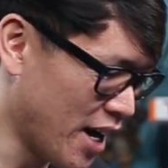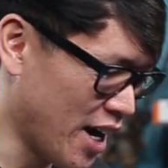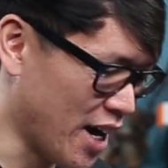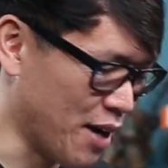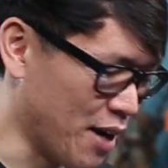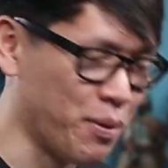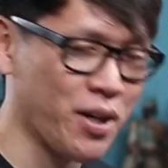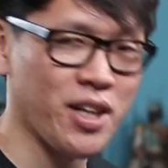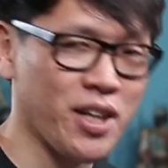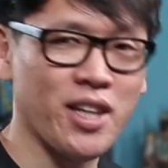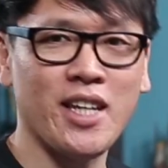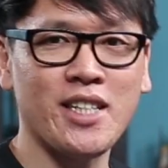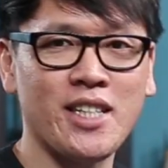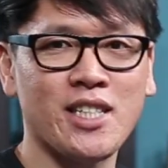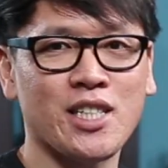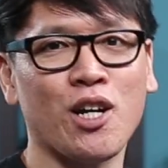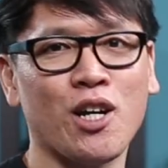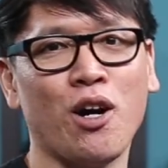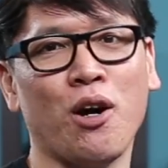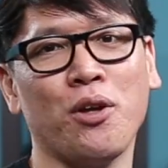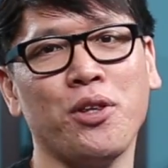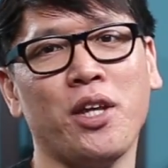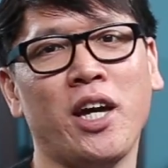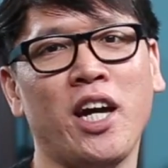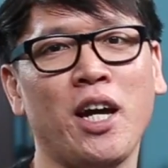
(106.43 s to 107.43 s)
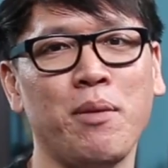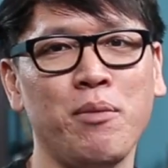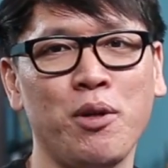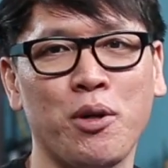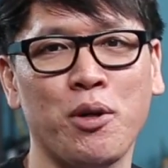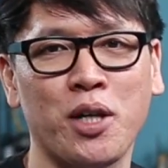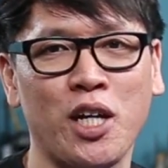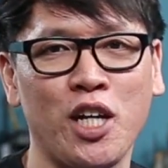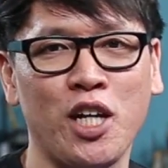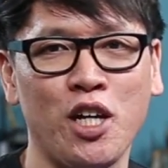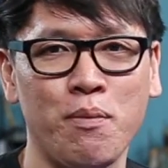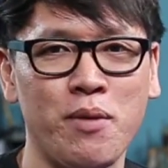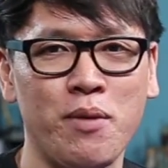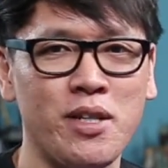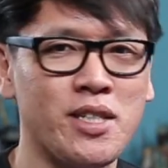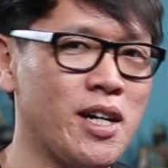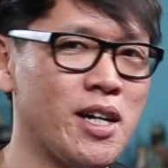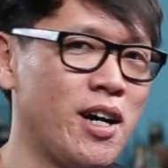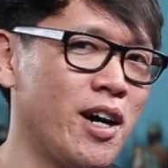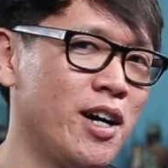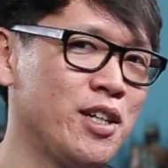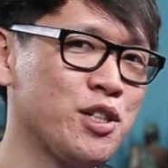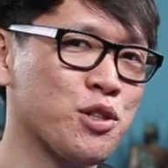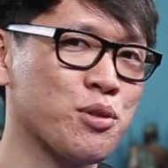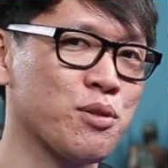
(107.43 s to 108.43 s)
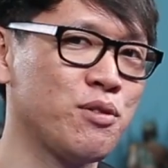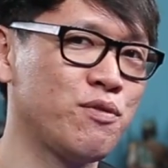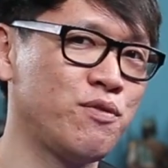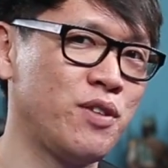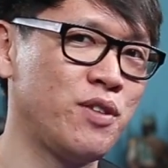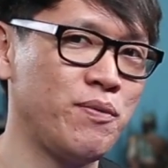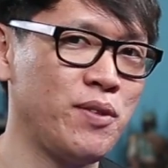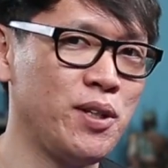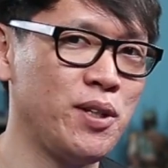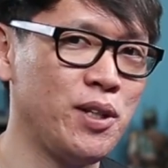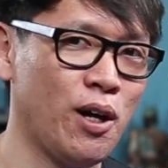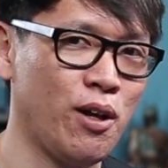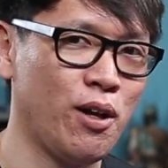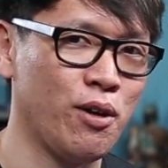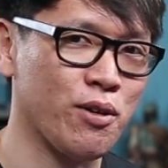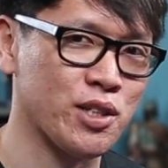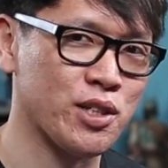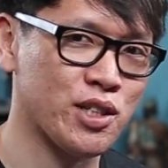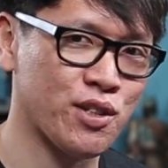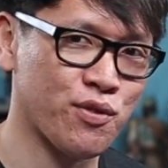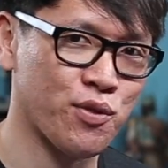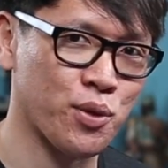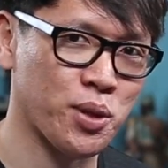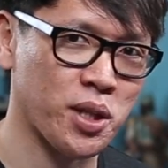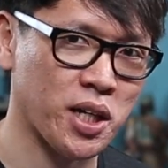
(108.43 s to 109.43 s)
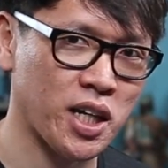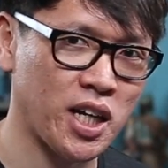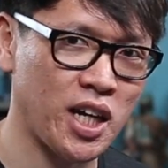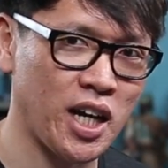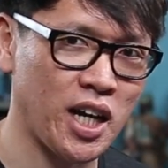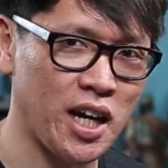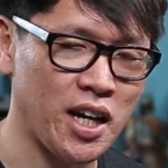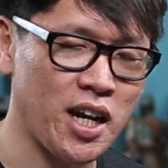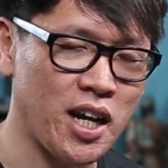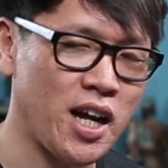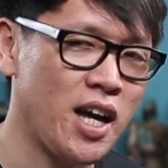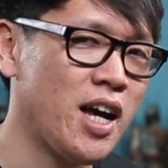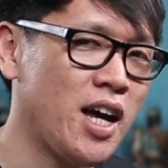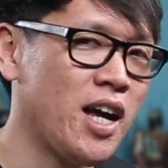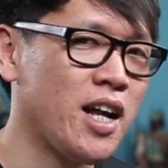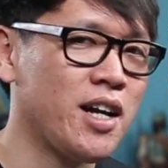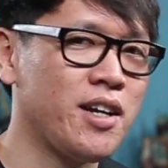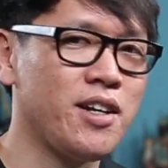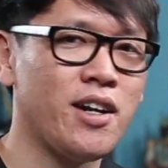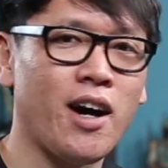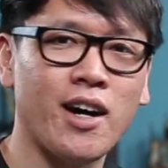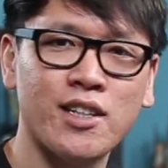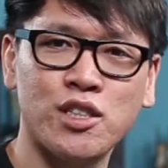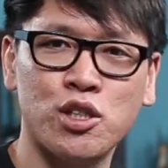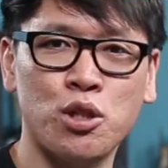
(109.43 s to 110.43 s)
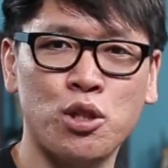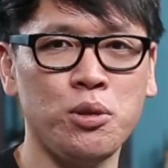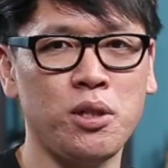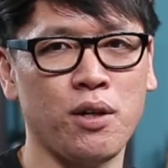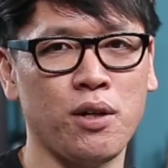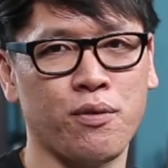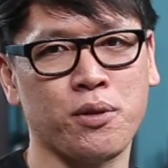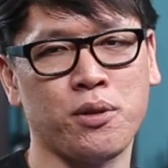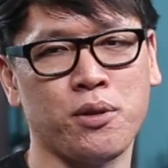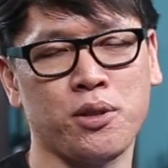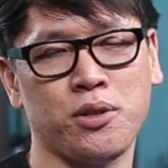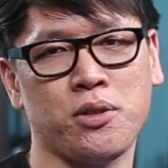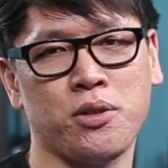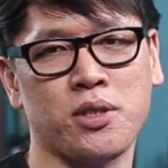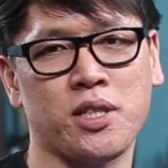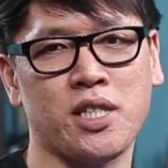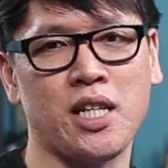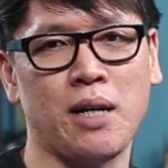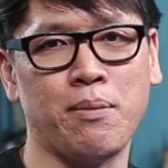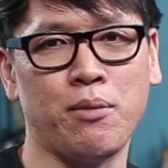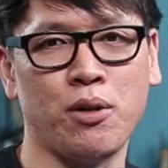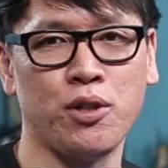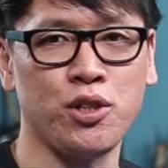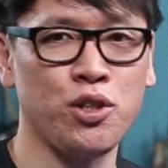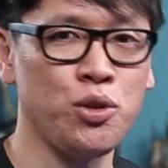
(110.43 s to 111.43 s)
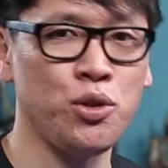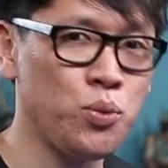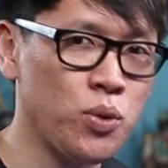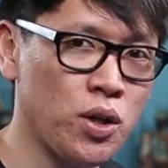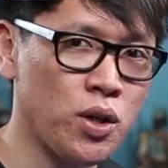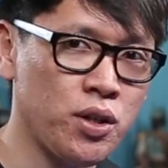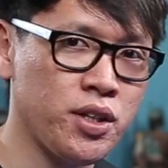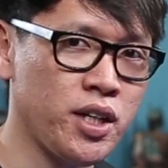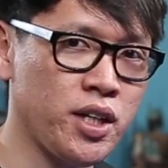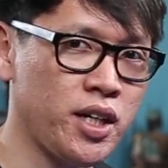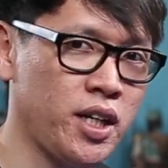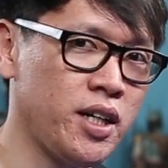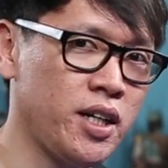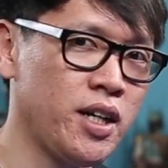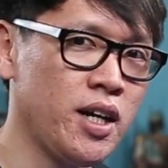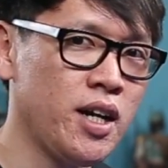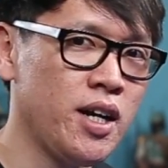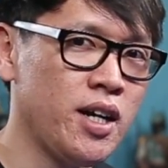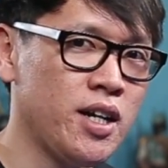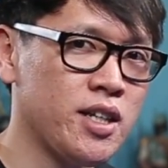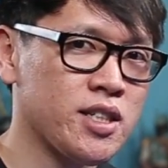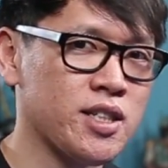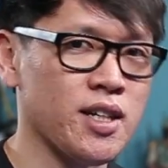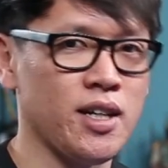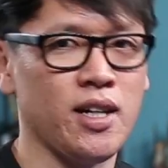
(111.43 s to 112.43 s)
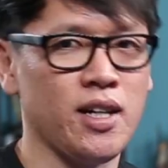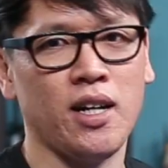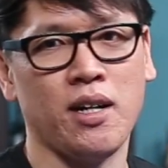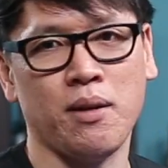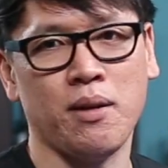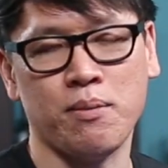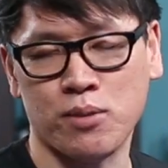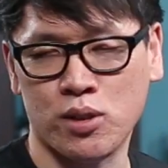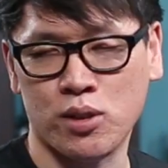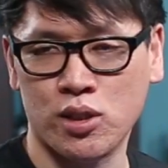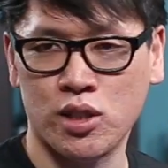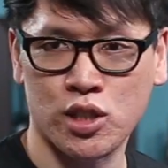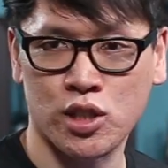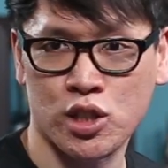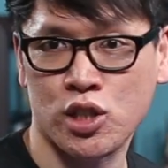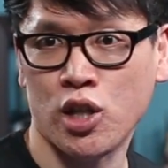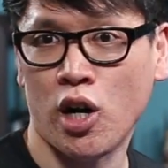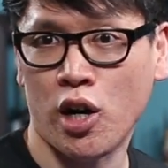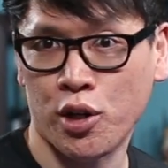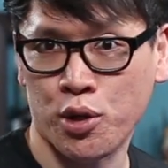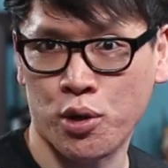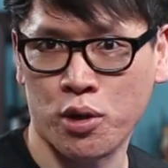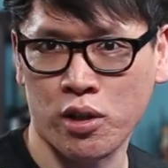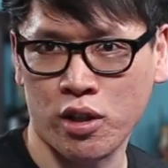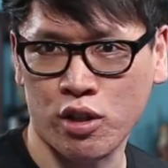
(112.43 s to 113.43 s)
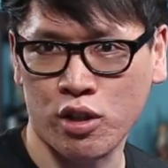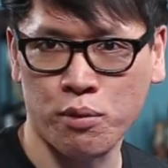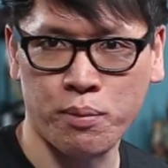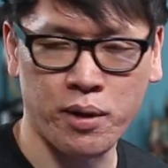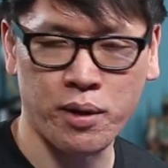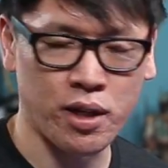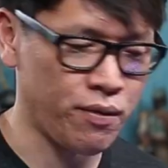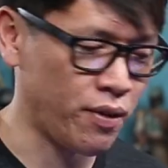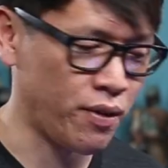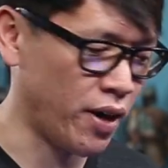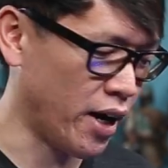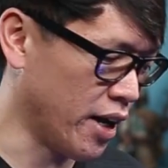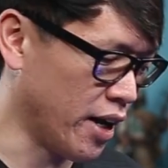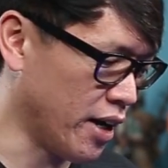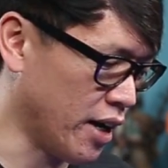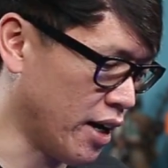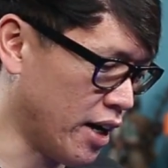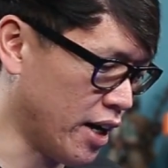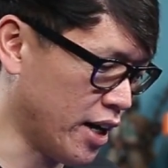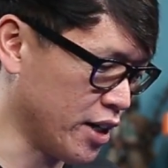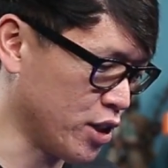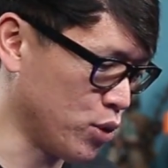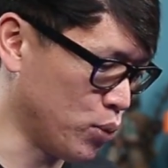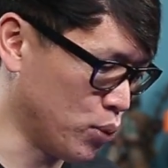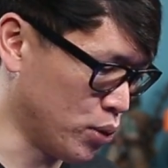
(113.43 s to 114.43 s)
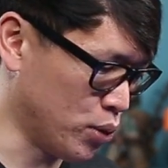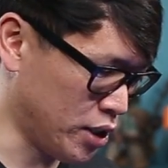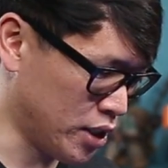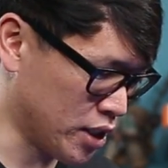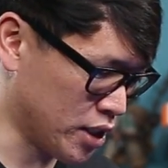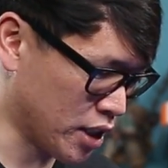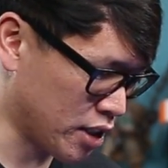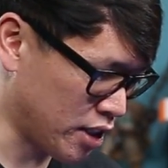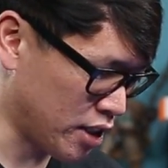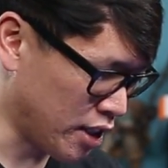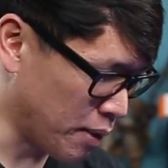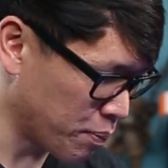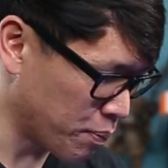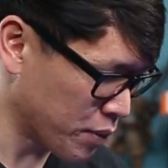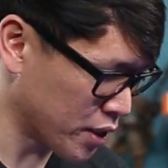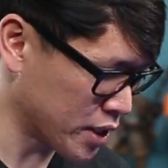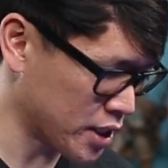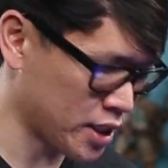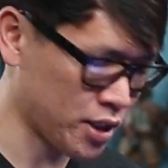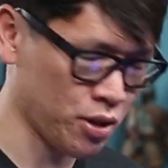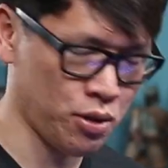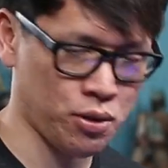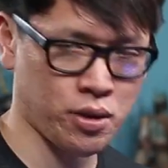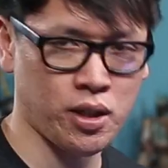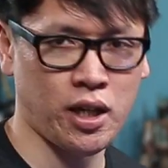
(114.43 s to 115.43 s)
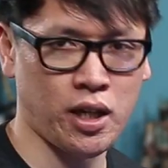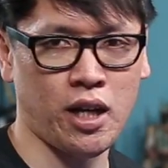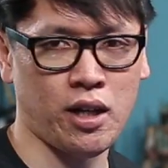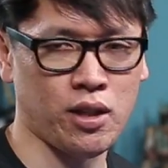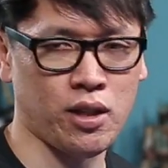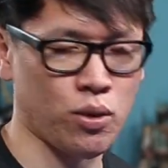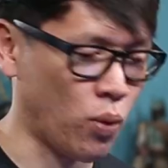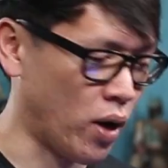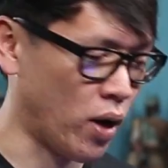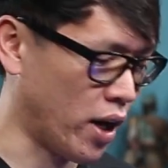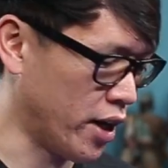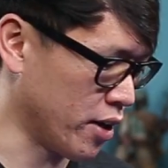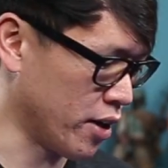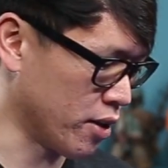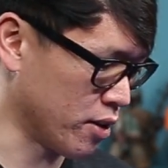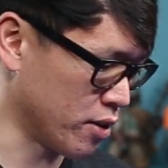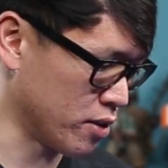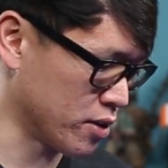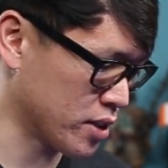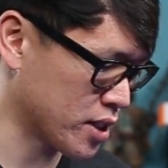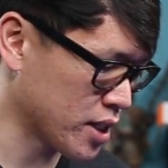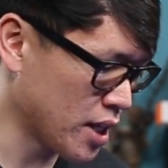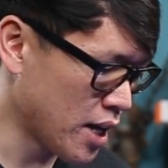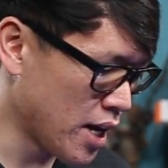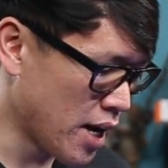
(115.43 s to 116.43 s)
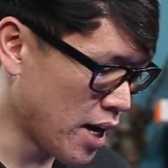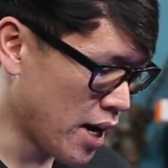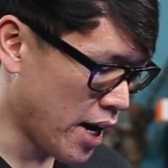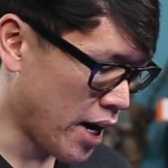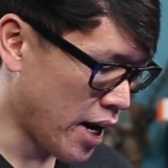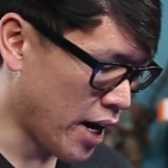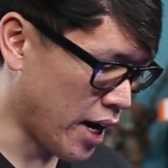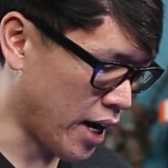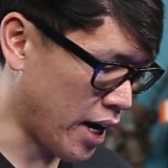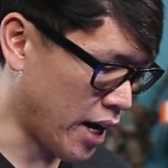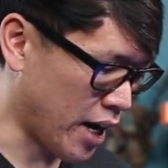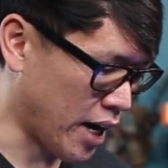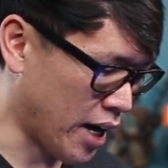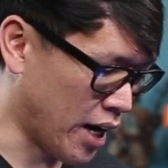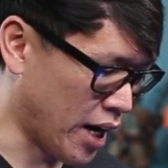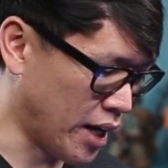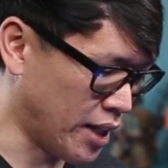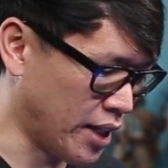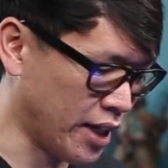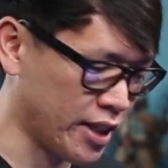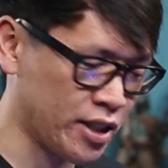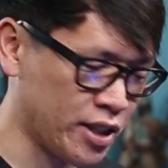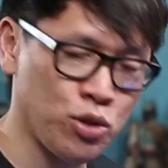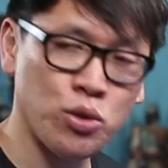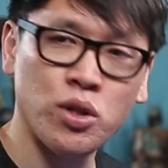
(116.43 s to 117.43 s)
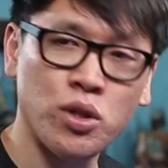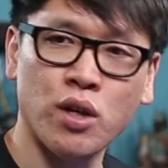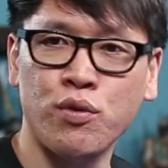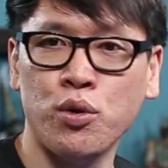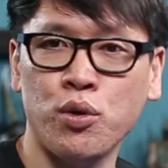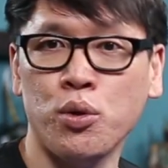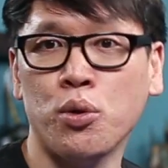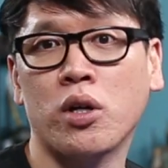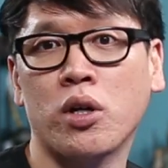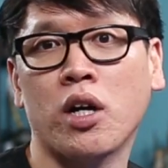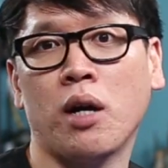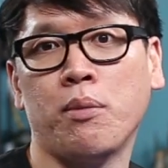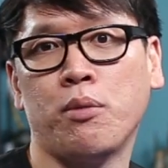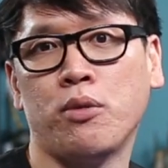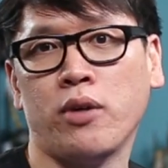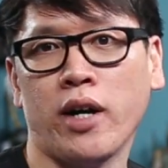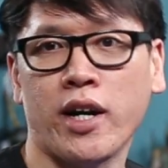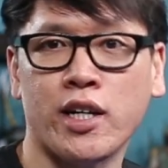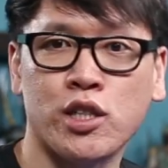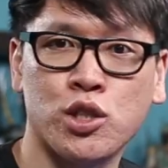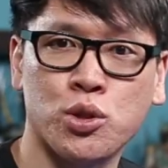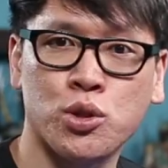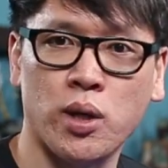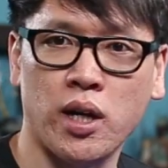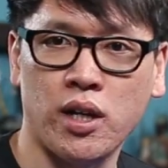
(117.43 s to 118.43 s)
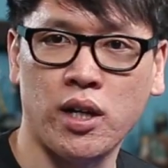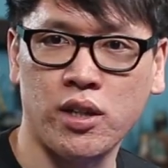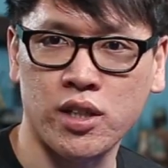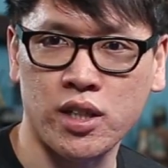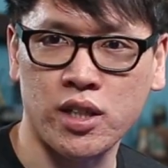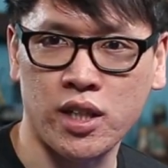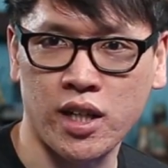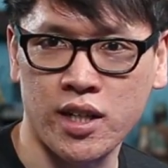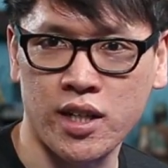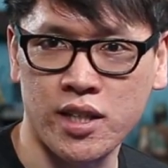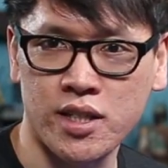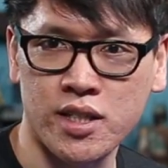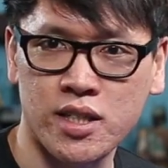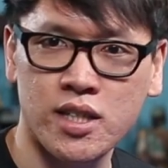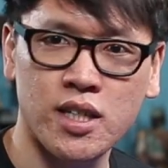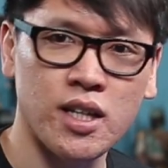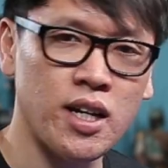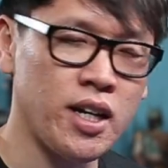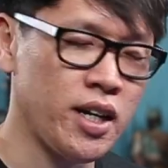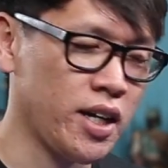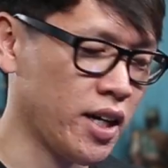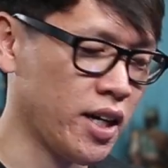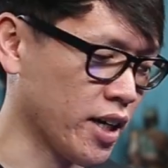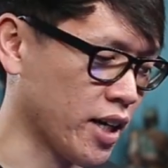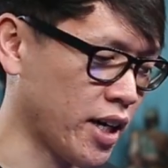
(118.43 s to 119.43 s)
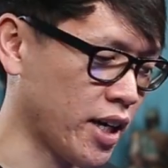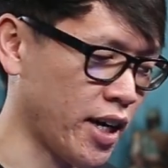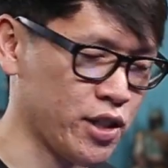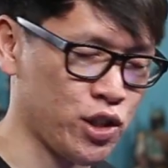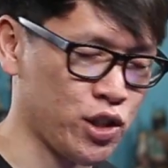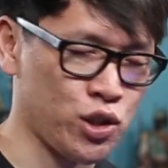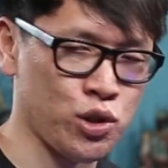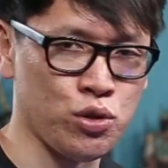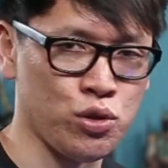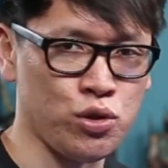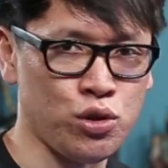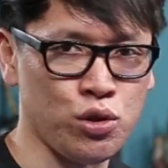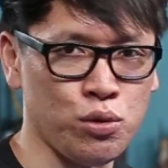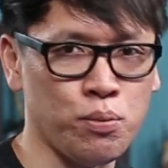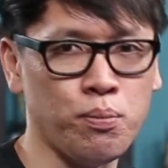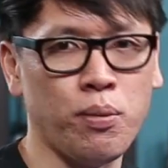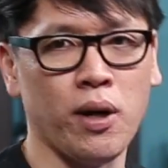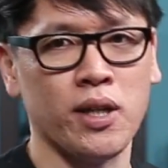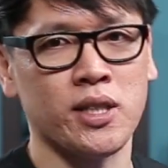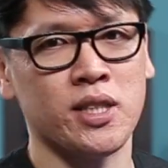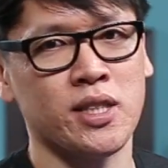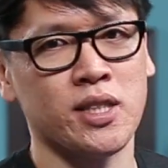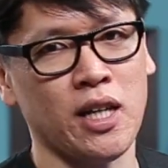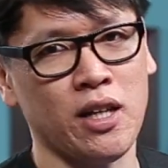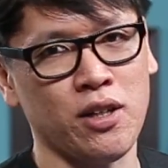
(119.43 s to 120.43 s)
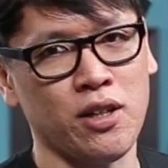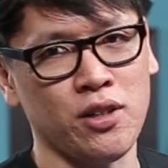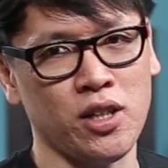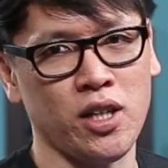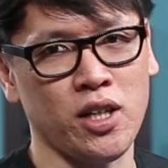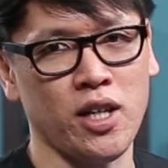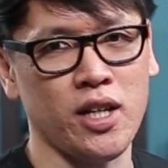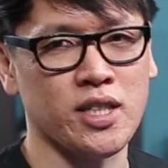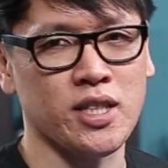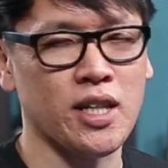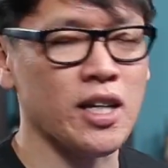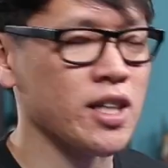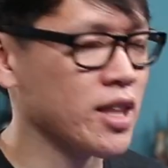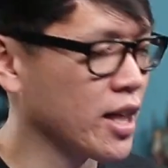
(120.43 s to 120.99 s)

Uh, but it's called the HypnoCube. It's one hundred fifty dollars for the kit. Not too difficult to assemble. You will need um, to solder a little bit of it. Uh, you will need to clip the steel the wires, and they do give you a couple extra L E Ds in case you do bust the L E Ds.